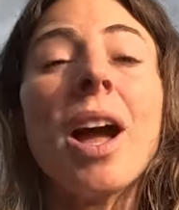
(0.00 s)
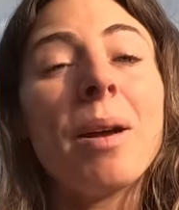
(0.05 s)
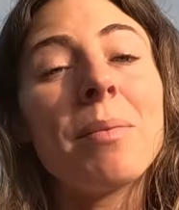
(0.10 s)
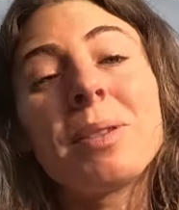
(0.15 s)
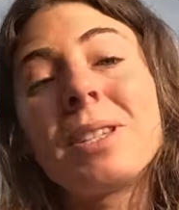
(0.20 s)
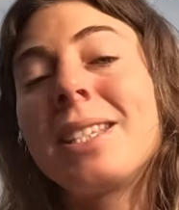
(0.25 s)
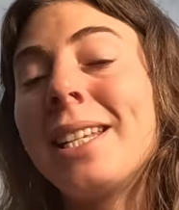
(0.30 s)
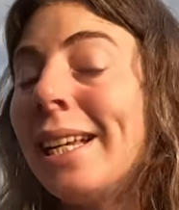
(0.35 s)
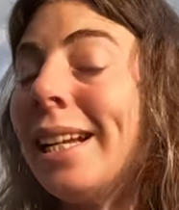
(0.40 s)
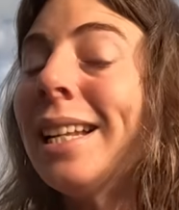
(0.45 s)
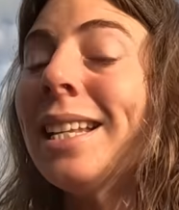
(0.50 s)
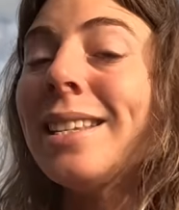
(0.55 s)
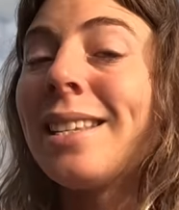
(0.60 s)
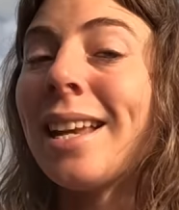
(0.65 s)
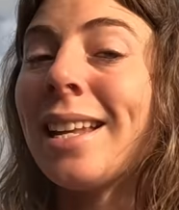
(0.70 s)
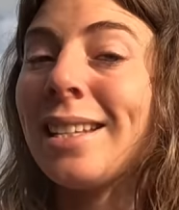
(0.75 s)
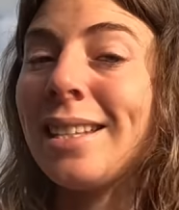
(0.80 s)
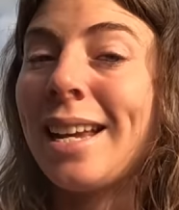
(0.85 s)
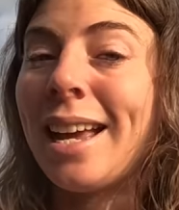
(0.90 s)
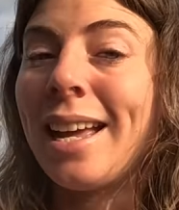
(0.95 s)
I'm still in
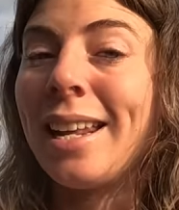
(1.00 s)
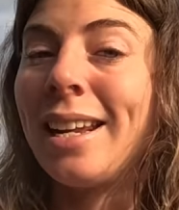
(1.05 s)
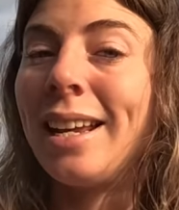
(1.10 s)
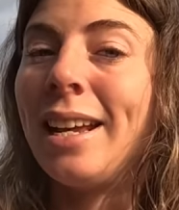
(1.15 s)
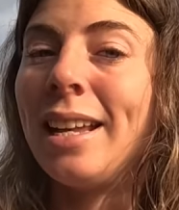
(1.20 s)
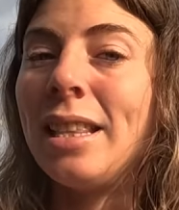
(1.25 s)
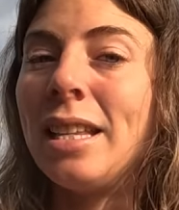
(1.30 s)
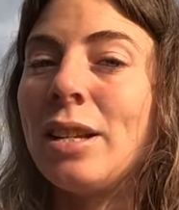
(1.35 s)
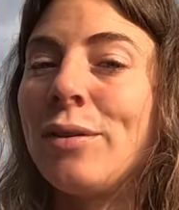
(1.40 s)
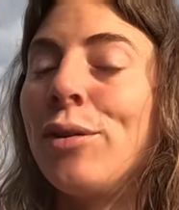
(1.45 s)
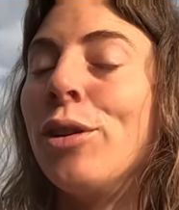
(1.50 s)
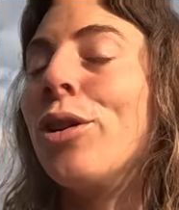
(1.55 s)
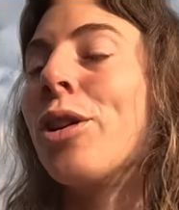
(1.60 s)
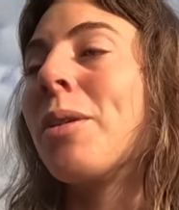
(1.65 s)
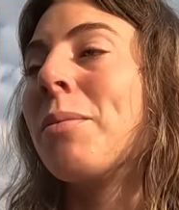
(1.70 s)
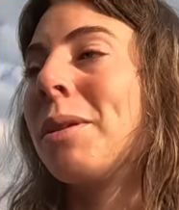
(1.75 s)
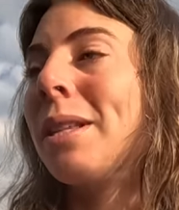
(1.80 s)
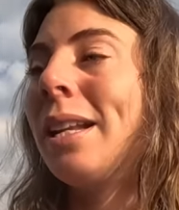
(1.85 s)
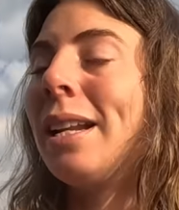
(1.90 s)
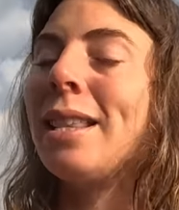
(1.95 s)
Santa Ana in this vlog.
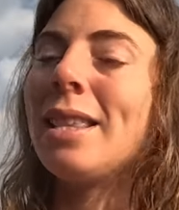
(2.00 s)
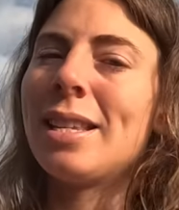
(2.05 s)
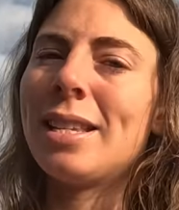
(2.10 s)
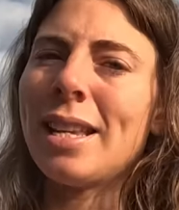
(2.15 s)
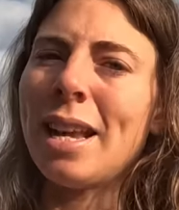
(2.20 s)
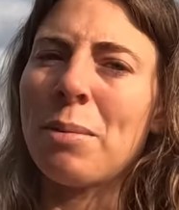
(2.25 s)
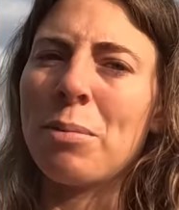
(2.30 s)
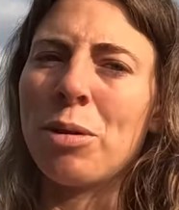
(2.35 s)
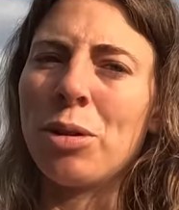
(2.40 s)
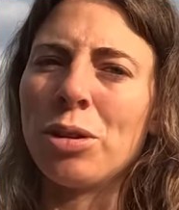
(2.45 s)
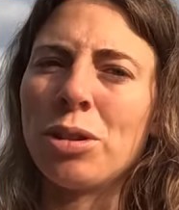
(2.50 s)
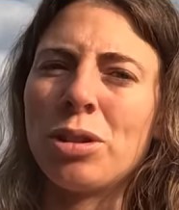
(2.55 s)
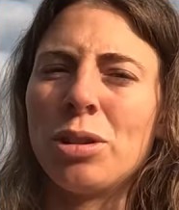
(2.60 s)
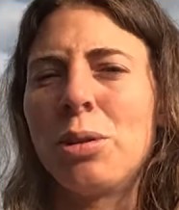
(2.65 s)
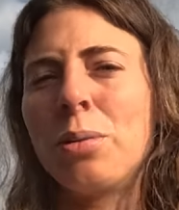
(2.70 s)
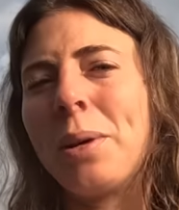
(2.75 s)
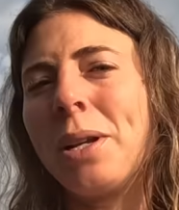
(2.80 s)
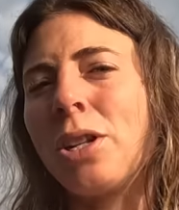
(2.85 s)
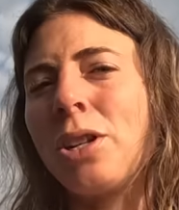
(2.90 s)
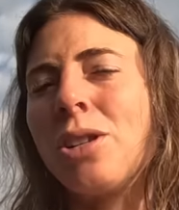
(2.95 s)
I'm still in the same
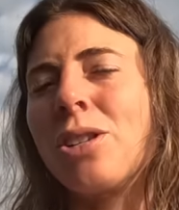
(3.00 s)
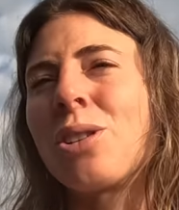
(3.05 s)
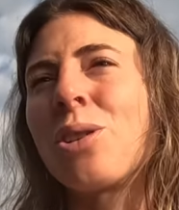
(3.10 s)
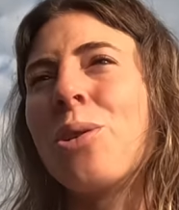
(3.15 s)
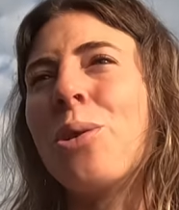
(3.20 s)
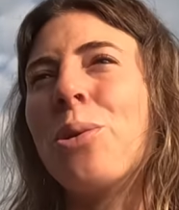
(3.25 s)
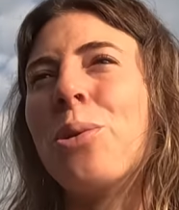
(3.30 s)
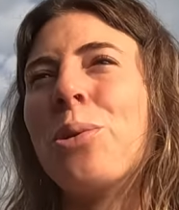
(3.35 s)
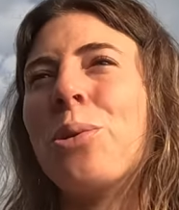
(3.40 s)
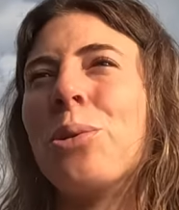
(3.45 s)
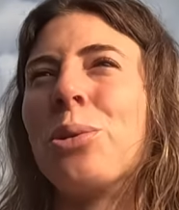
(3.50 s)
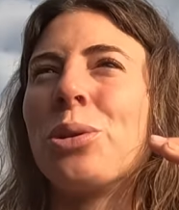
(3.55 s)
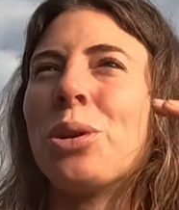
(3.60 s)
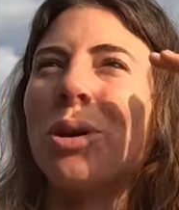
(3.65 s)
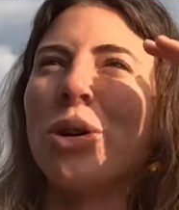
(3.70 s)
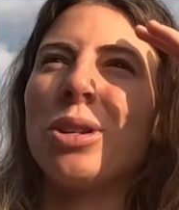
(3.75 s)
hostel, which is called